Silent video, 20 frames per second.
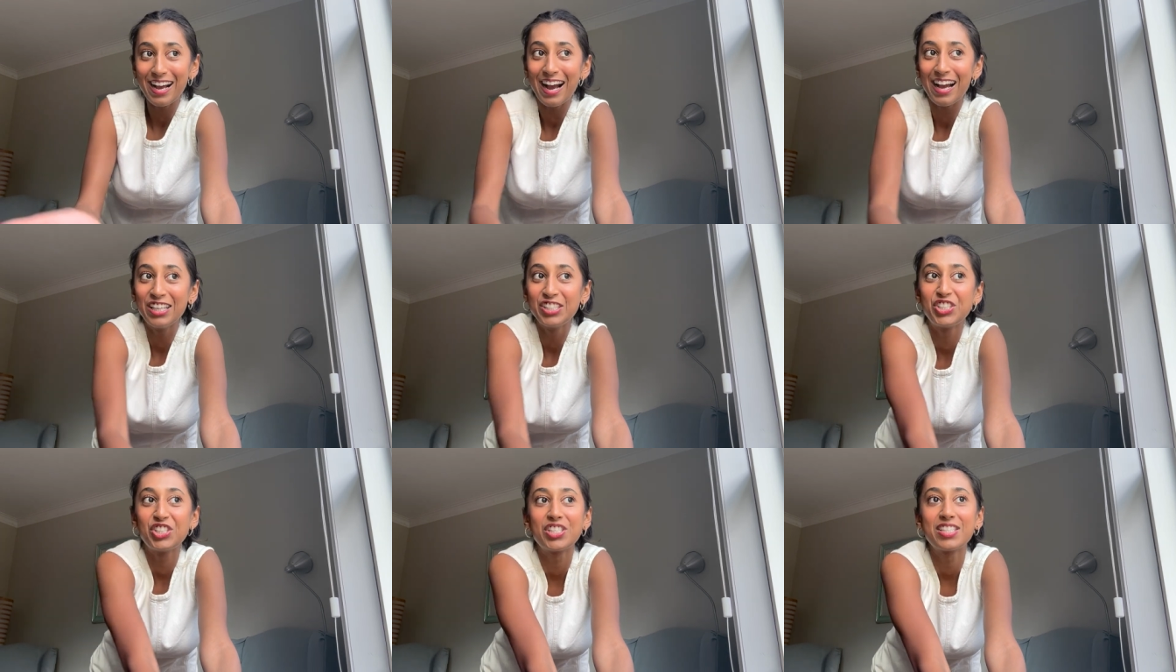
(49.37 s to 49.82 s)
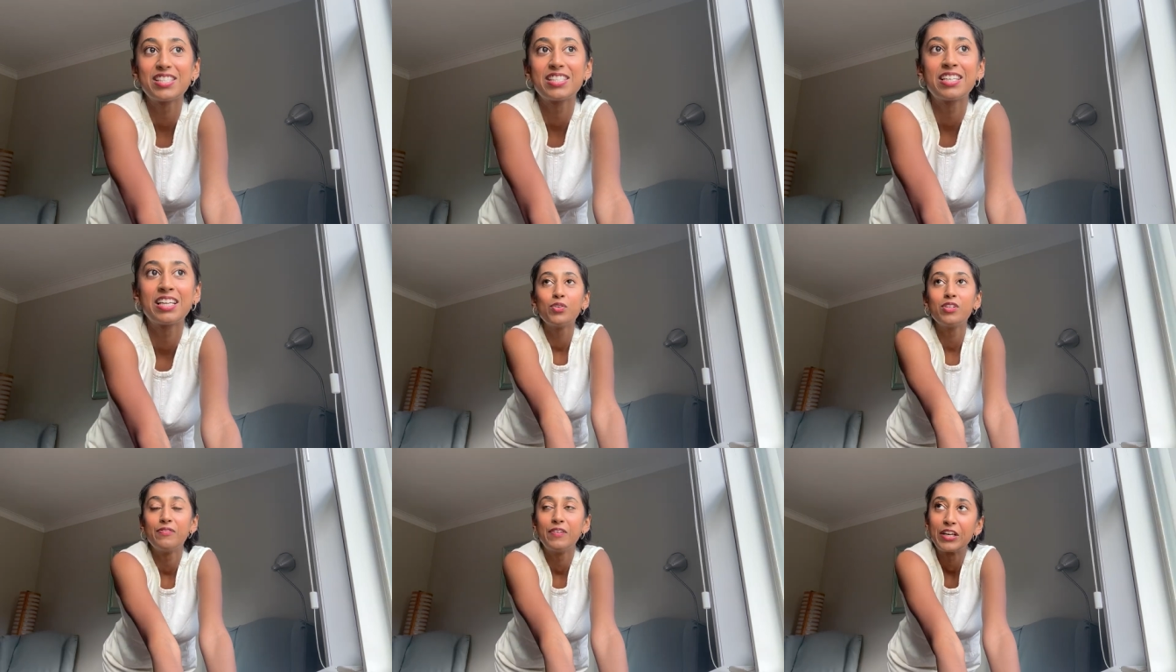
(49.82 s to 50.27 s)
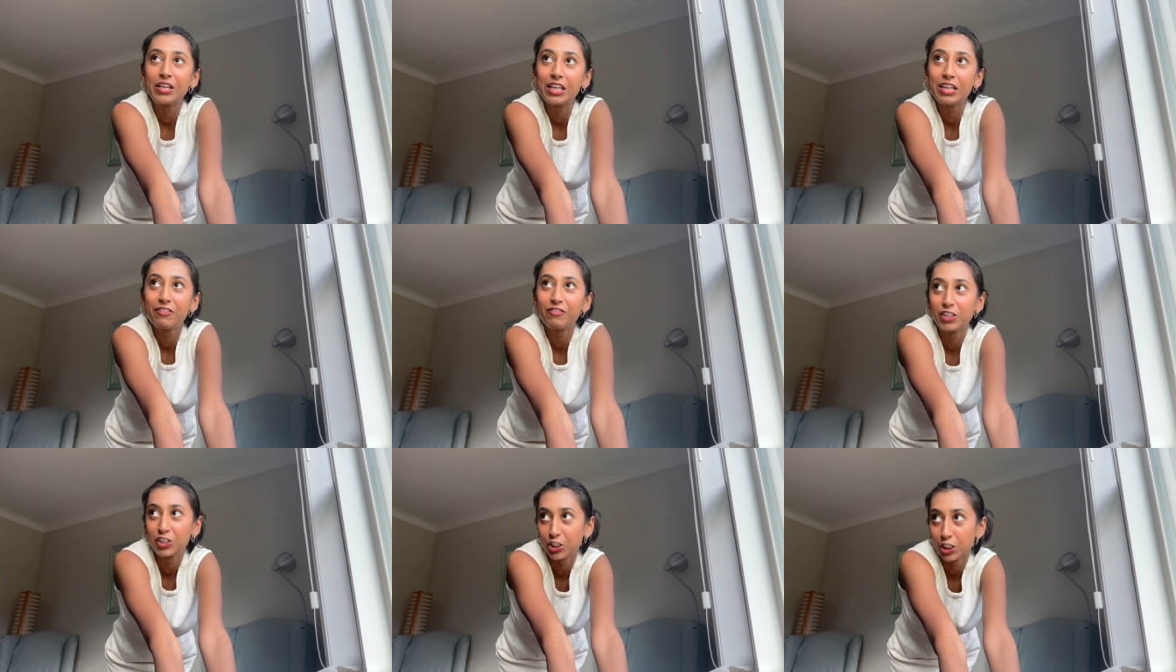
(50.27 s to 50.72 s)
I just was very
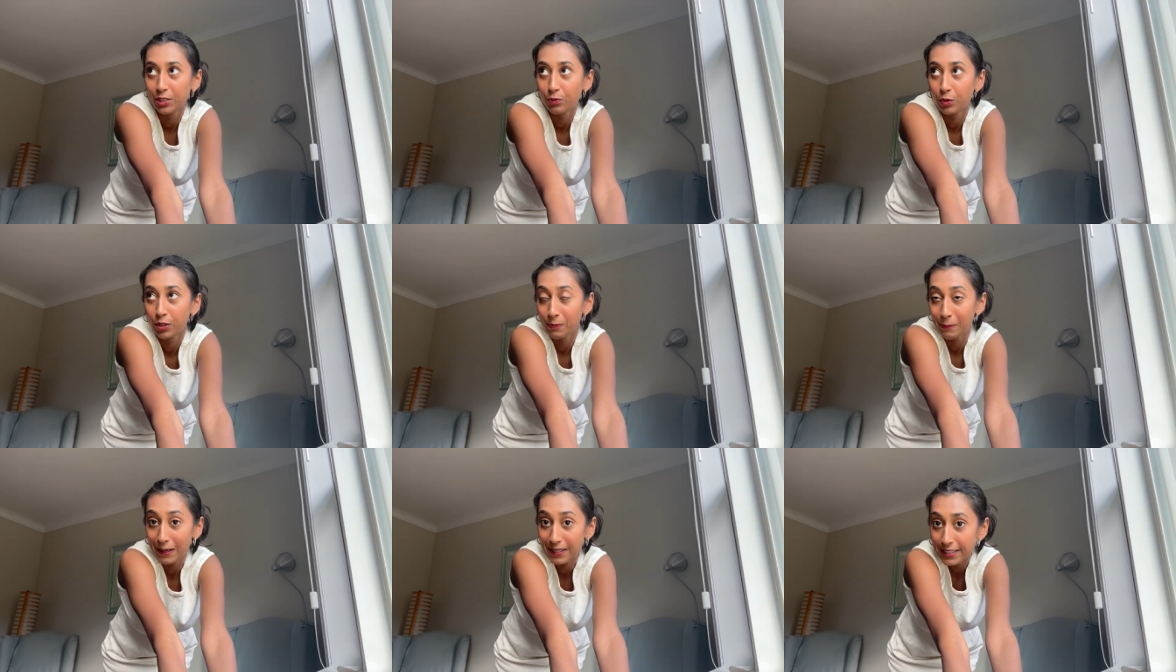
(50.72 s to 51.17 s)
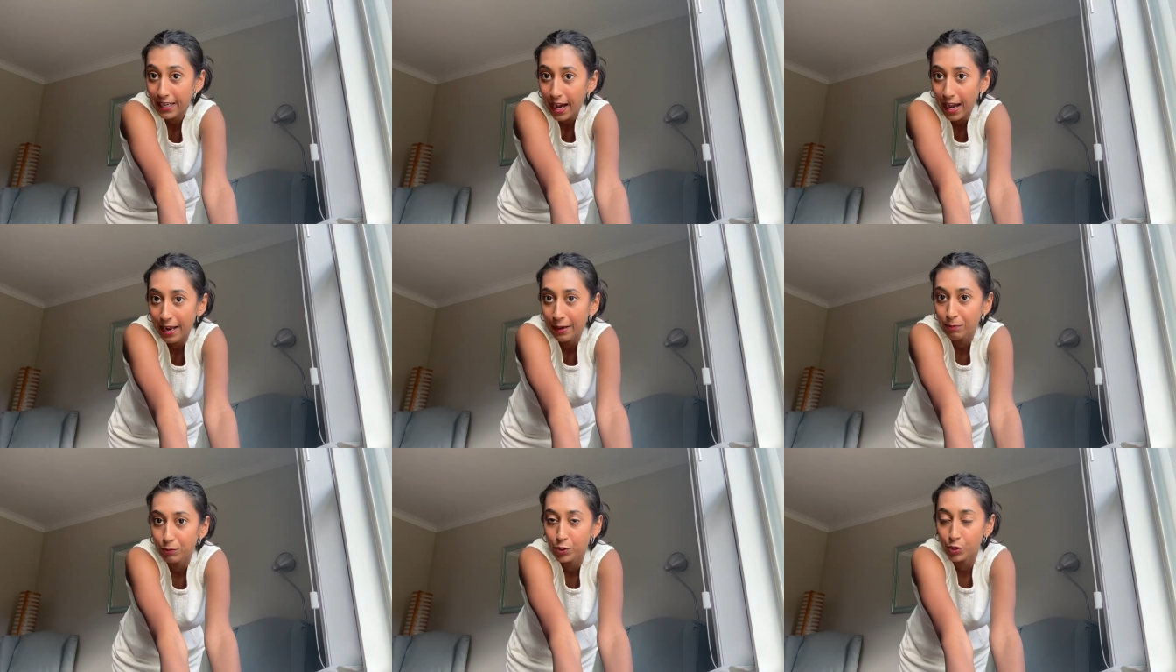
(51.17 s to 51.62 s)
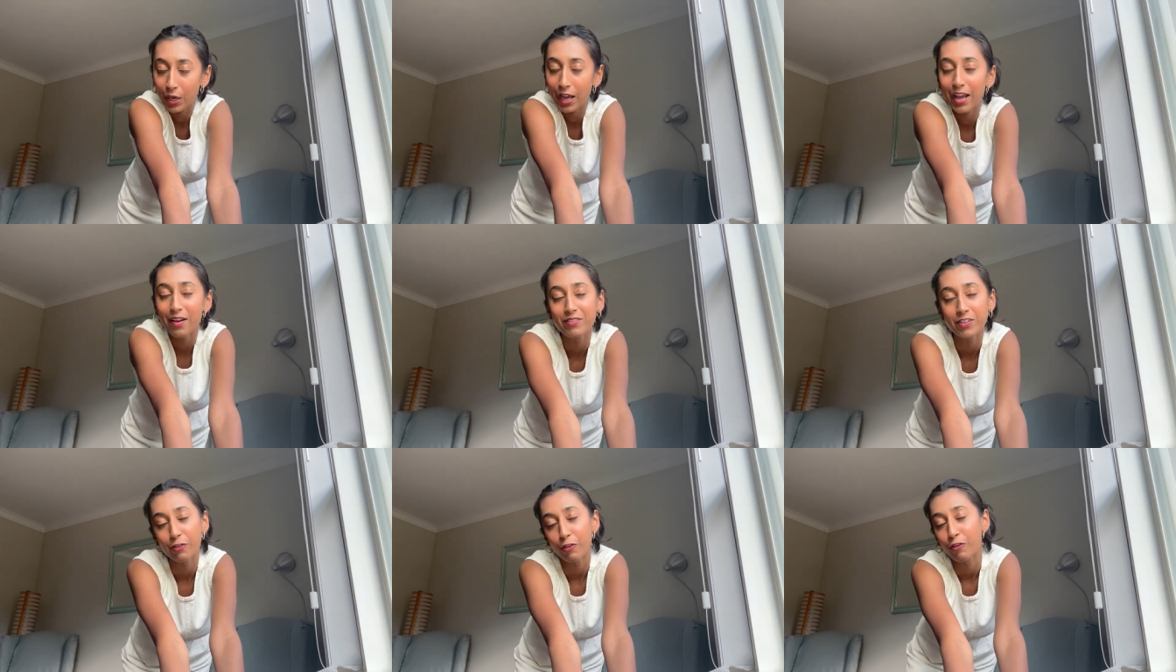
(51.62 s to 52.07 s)
efficient with my time. So I
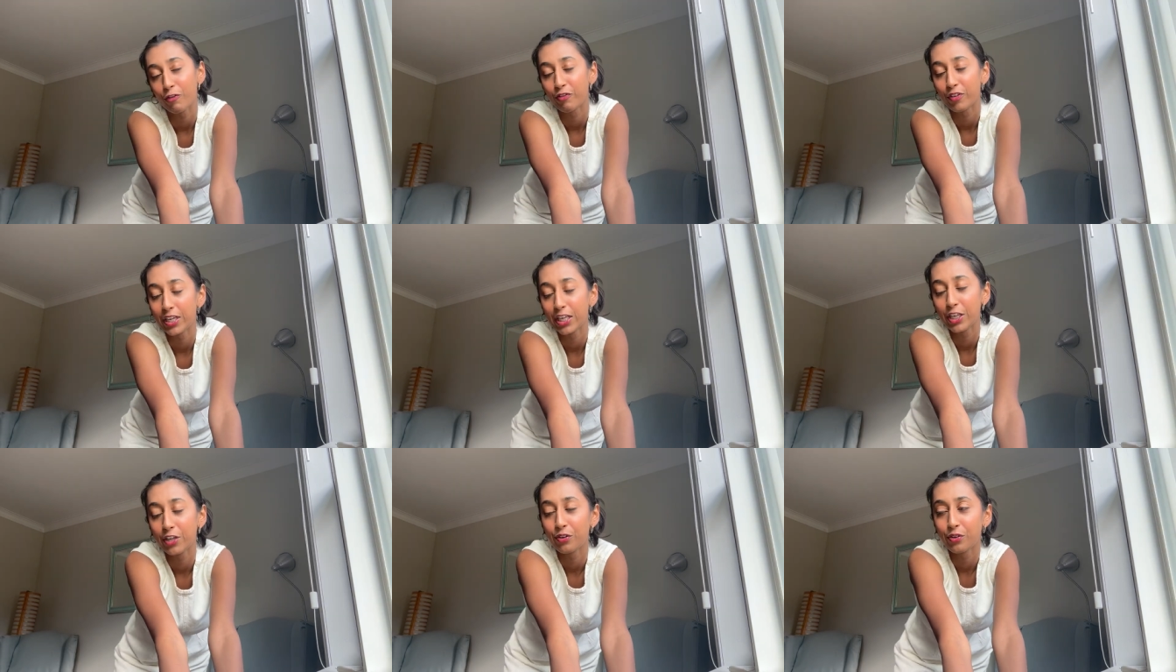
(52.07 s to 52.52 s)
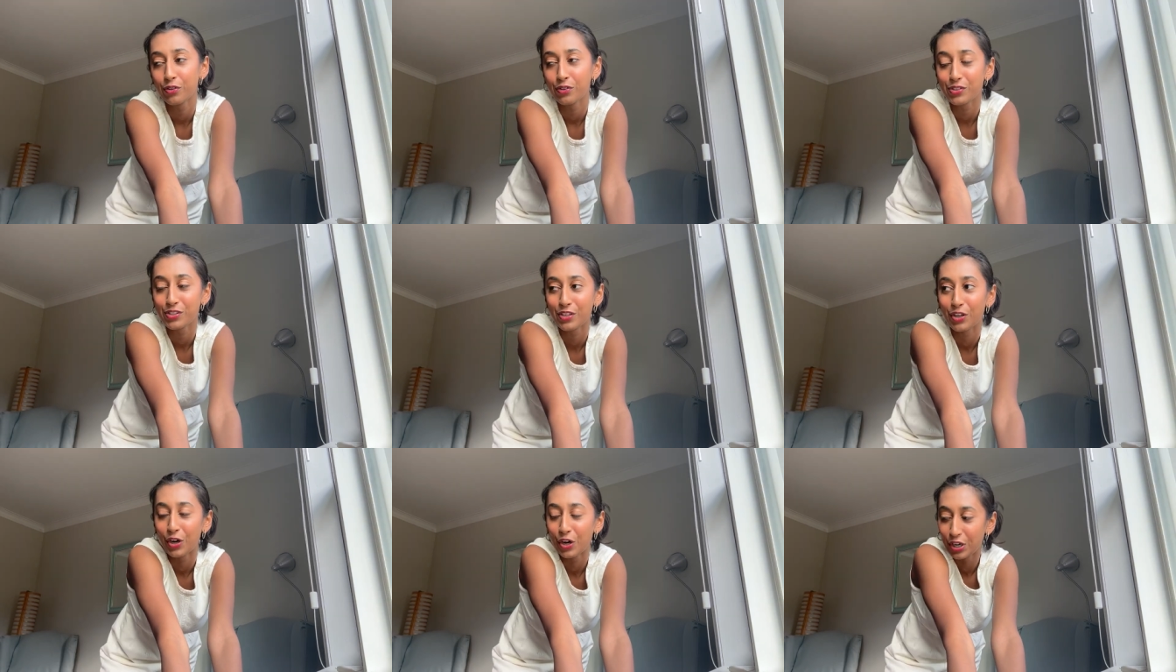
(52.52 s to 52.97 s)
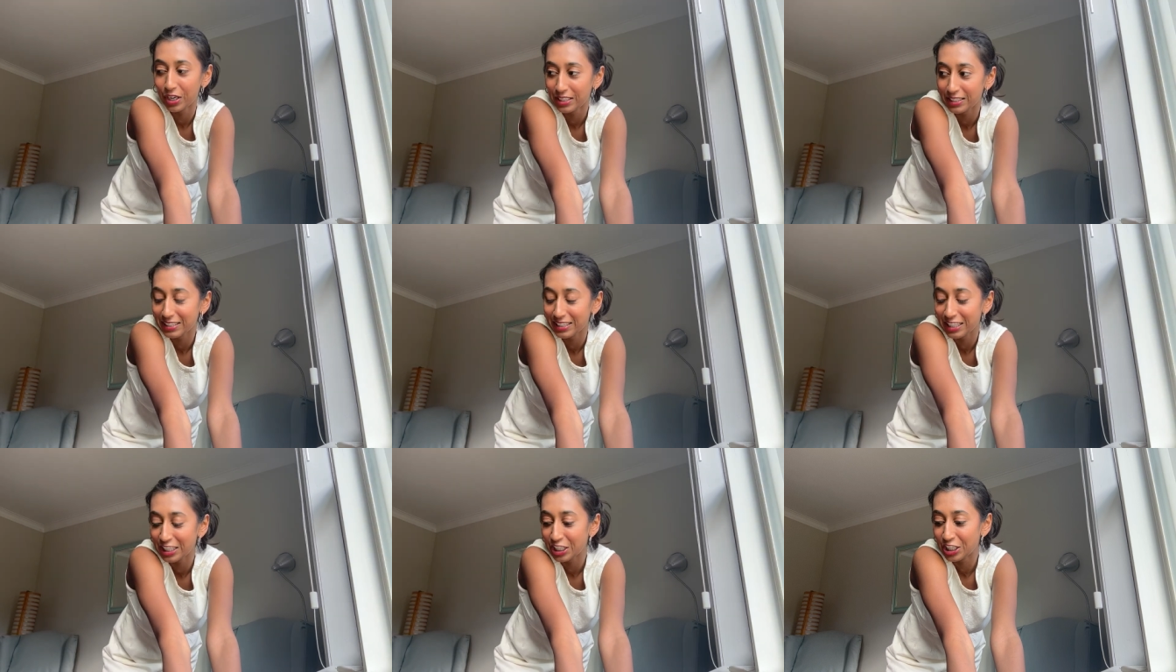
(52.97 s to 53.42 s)
have different videos
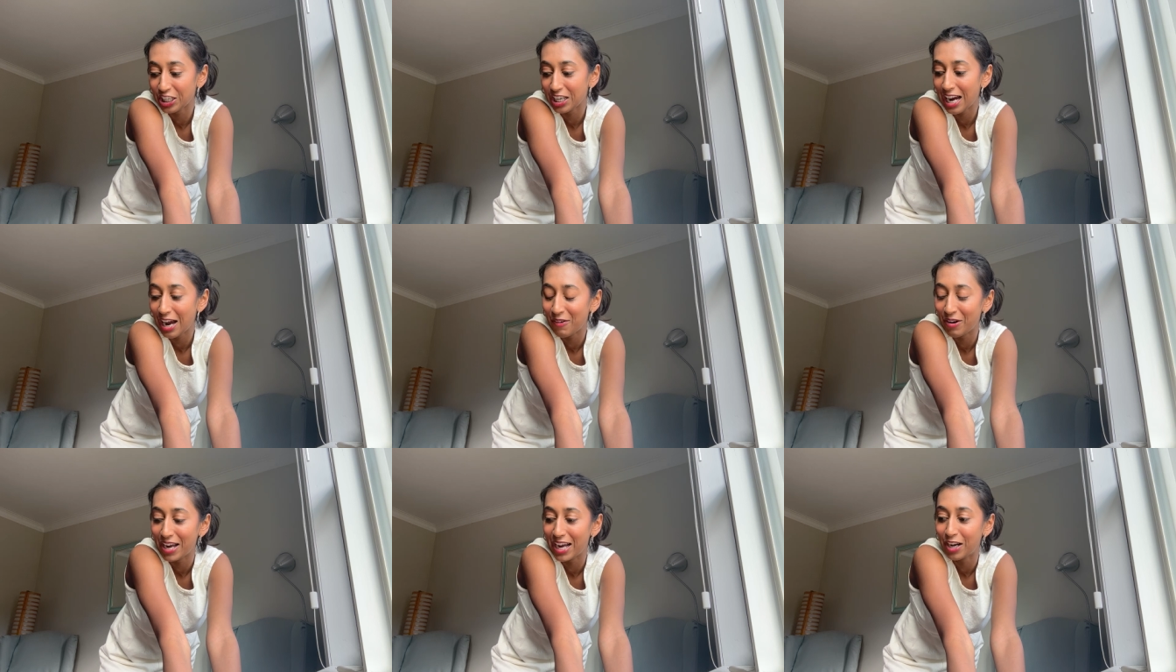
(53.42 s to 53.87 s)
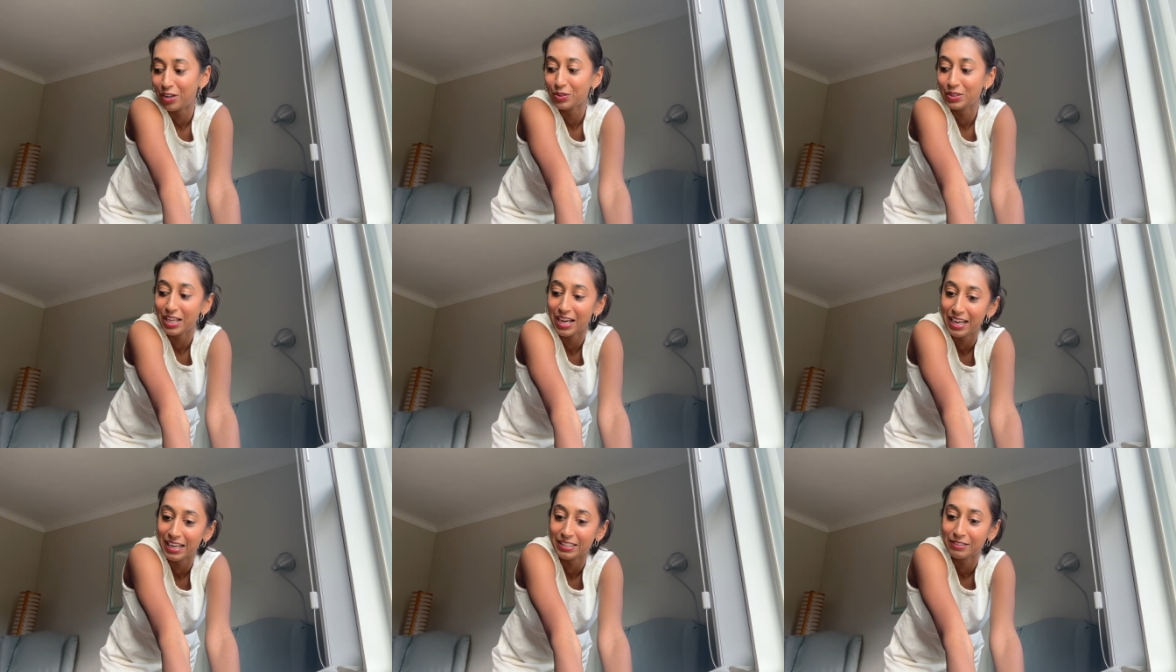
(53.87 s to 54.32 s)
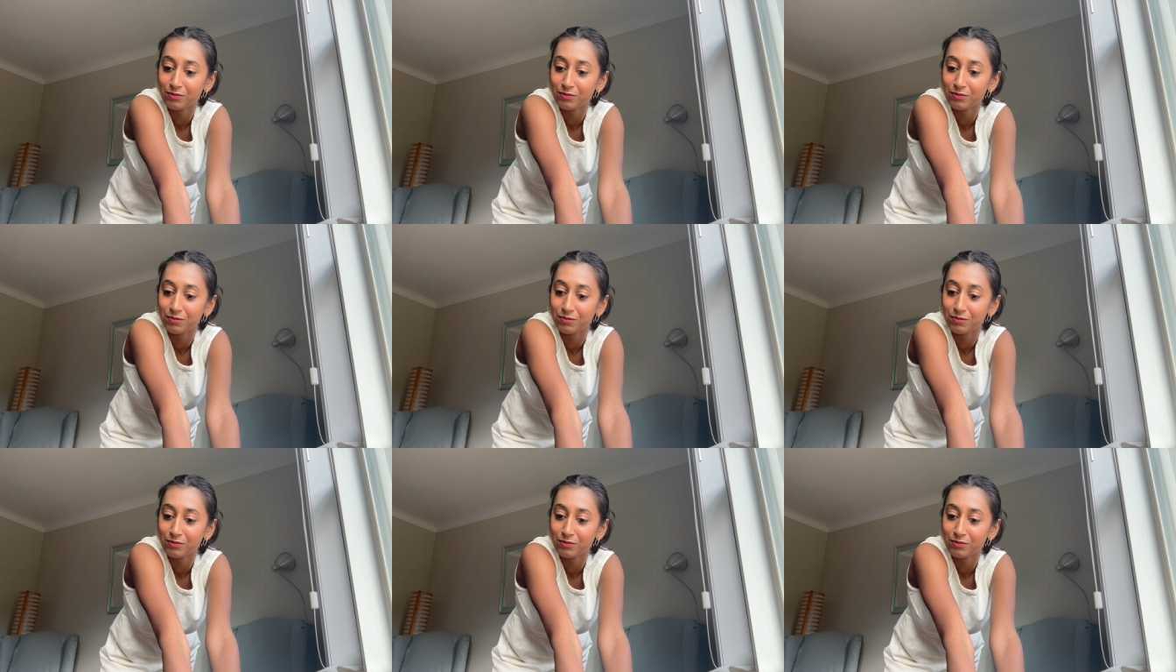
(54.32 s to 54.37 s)
on here how I outline,